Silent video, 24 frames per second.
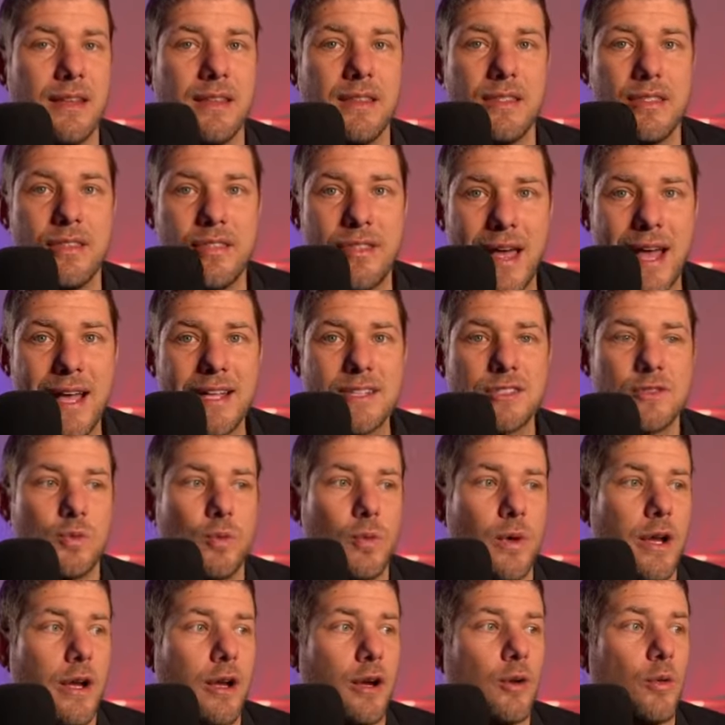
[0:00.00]
that's
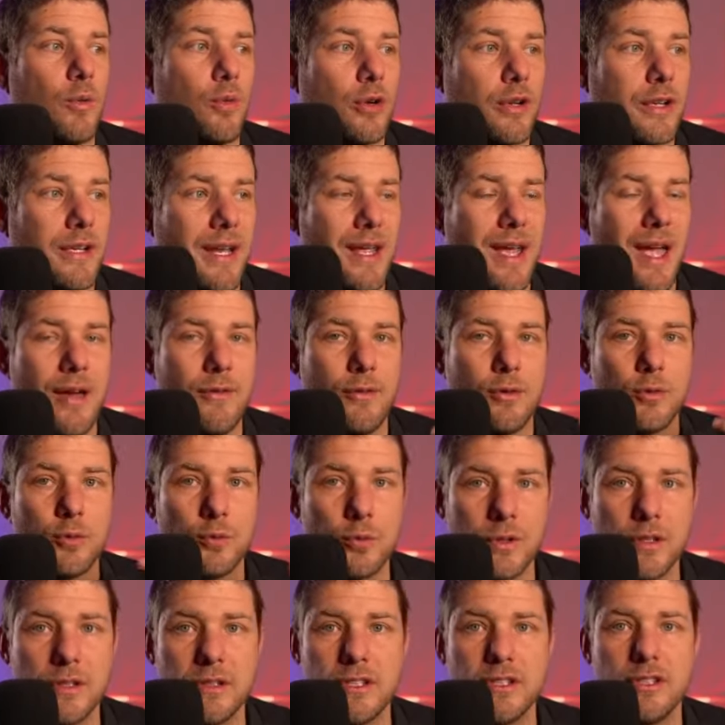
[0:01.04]
where we're going to have a
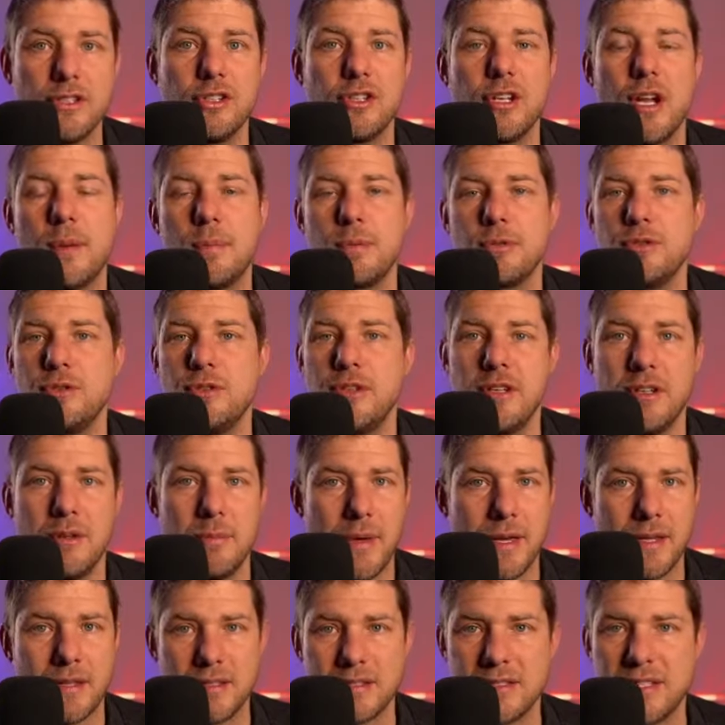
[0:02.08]
really good opportunity to
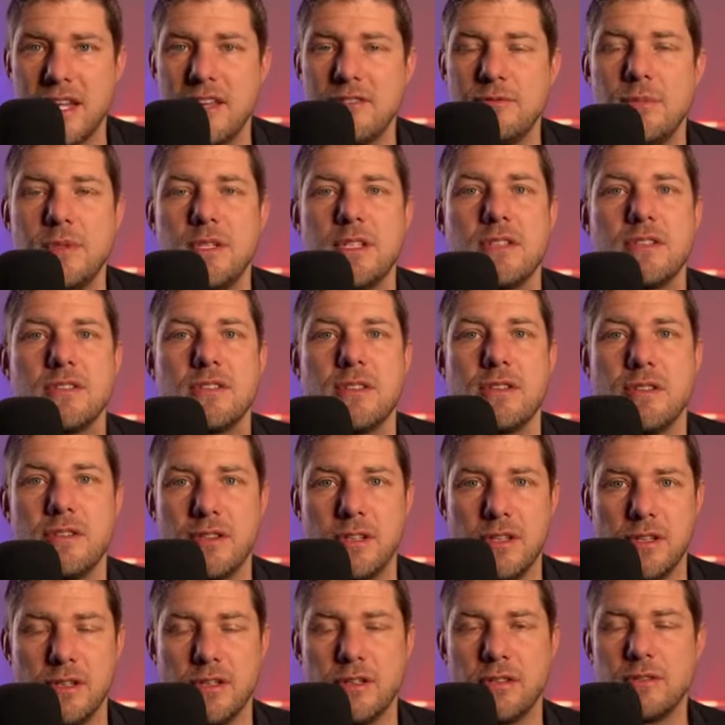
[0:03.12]
make the save, because
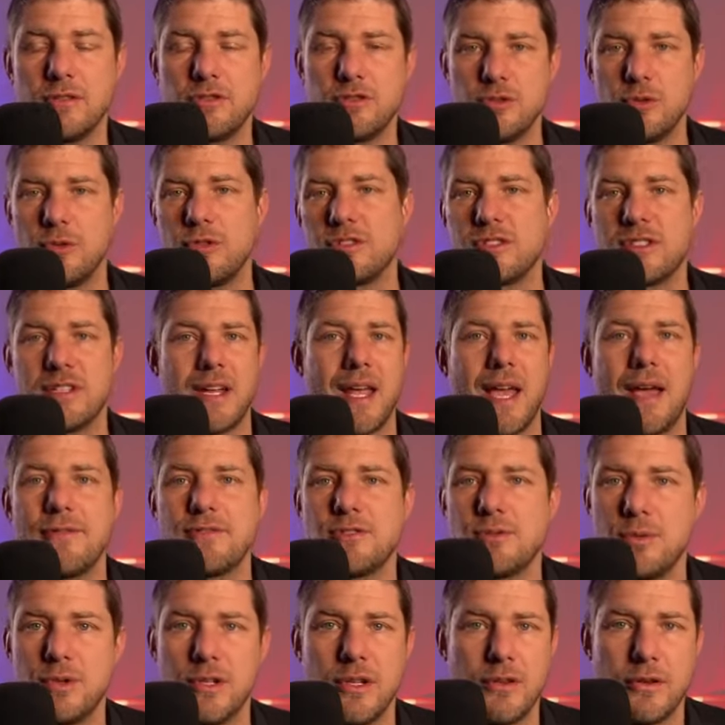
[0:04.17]
the shooter is going to have
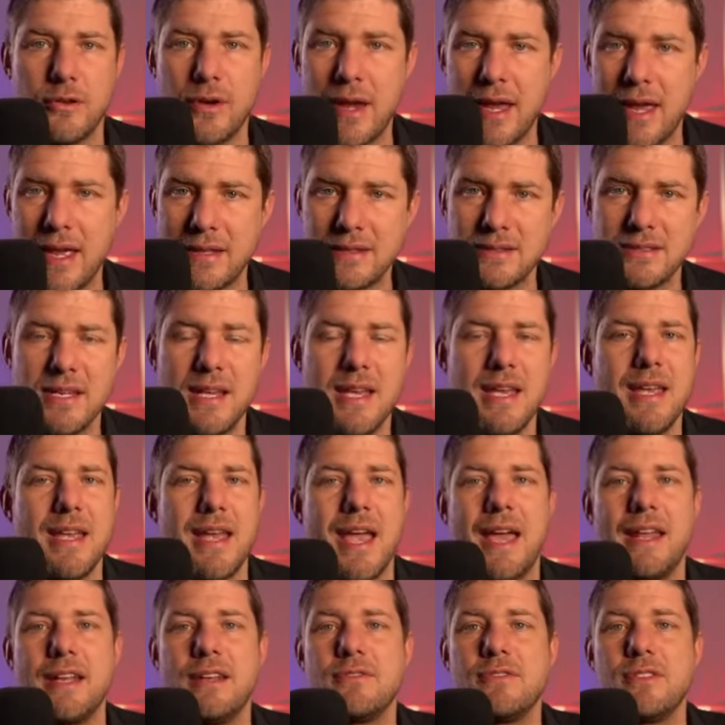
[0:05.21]
someone in their hands,
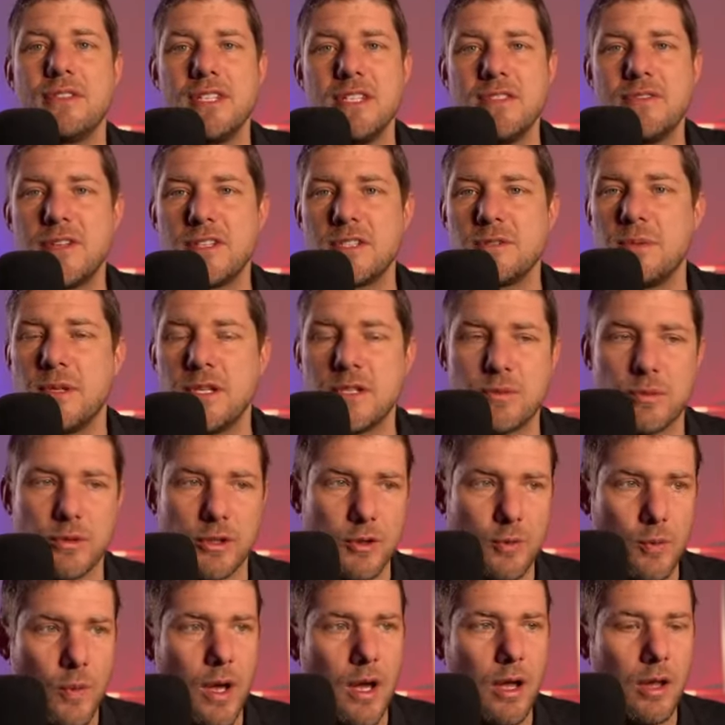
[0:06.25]
and if the defense plays
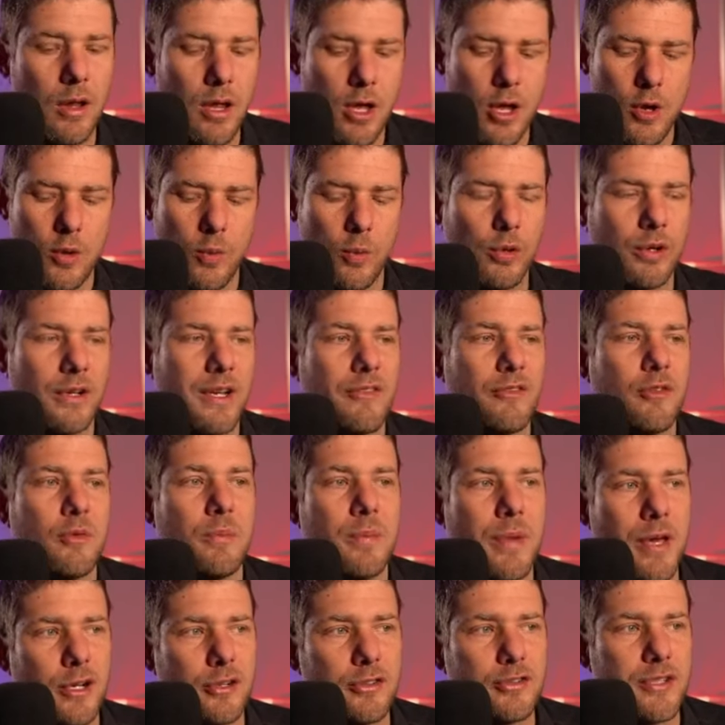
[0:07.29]
really well, we're going to have a
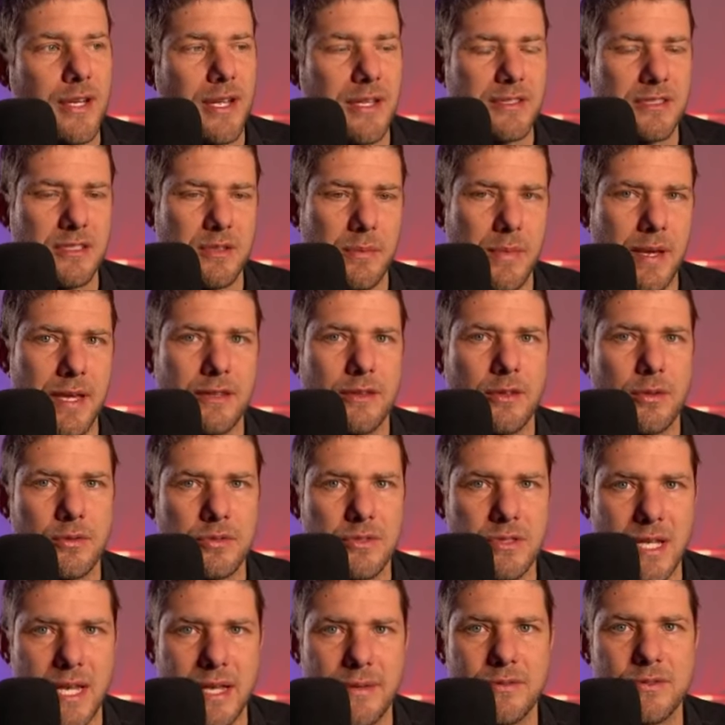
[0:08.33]
better chance to make those
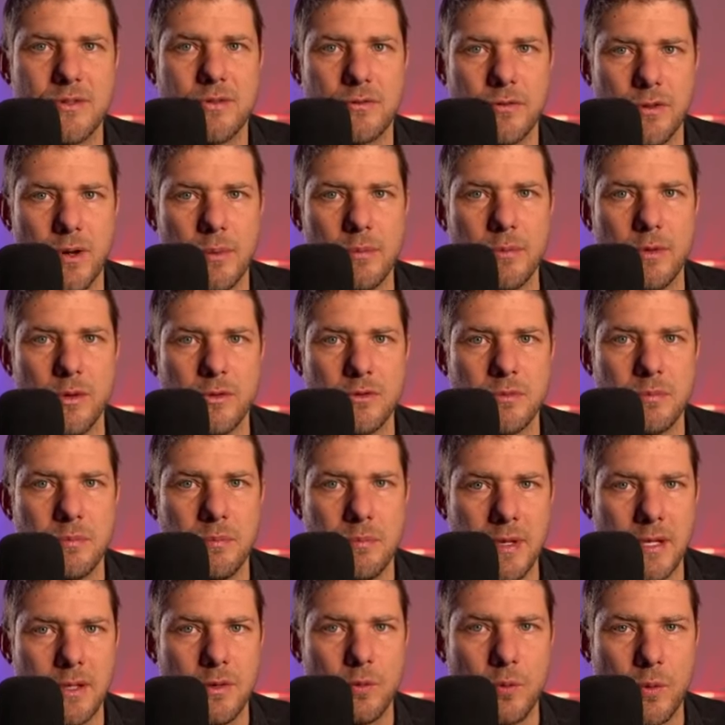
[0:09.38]
saves from those
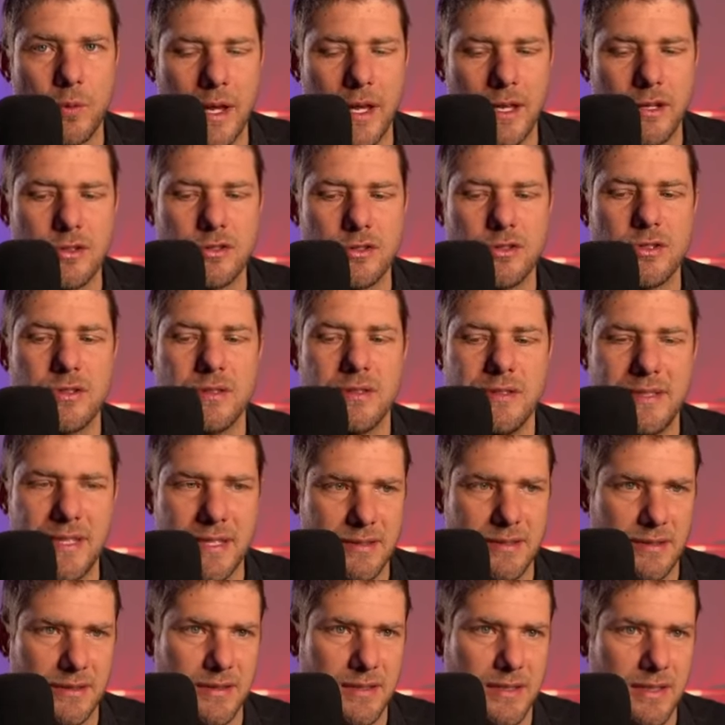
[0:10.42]
mid-range
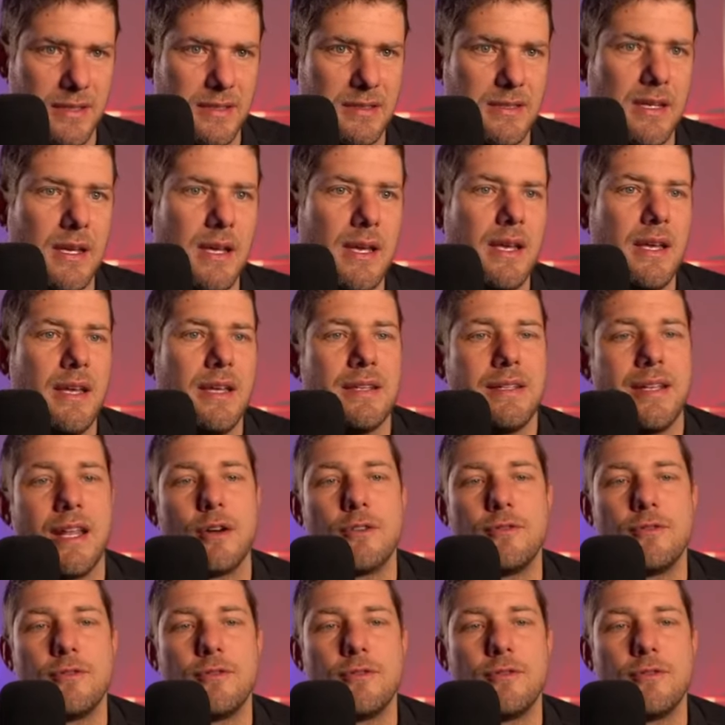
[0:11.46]
distances. Now,